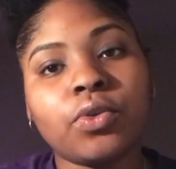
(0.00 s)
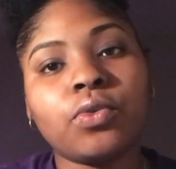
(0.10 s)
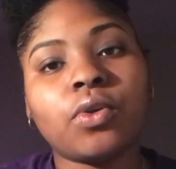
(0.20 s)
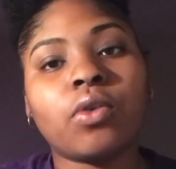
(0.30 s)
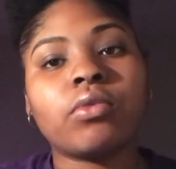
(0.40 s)

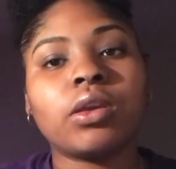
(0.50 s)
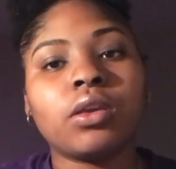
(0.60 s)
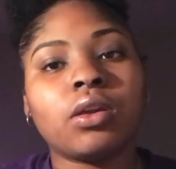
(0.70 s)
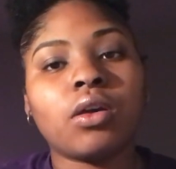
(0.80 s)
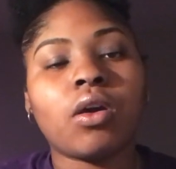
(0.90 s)
you
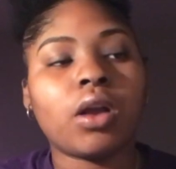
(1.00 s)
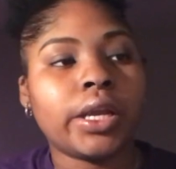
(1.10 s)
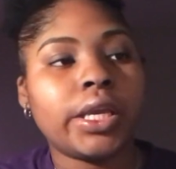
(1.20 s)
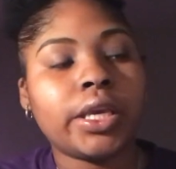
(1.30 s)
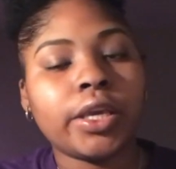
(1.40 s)
only are
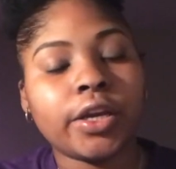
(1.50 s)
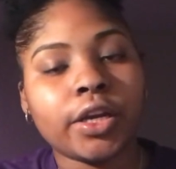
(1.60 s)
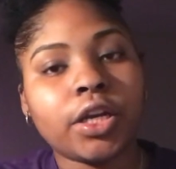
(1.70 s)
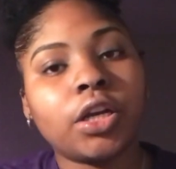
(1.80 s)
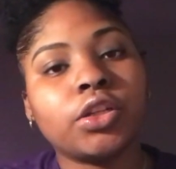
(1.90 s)

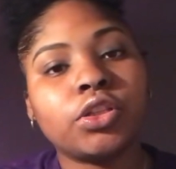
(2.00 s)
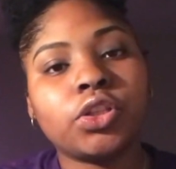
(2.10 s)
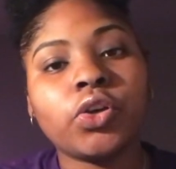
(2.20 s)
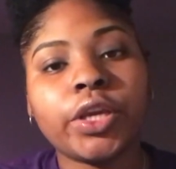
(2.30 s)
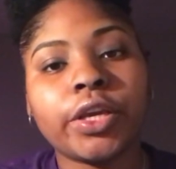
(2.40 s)
here
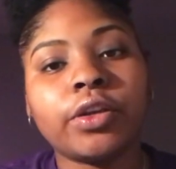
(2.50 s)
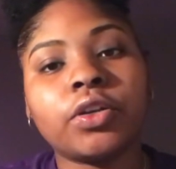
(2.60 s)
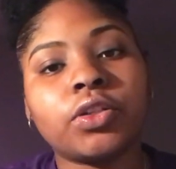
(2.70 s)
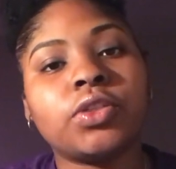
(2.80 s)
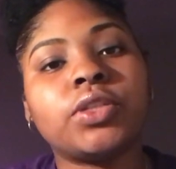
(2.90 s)
2 years.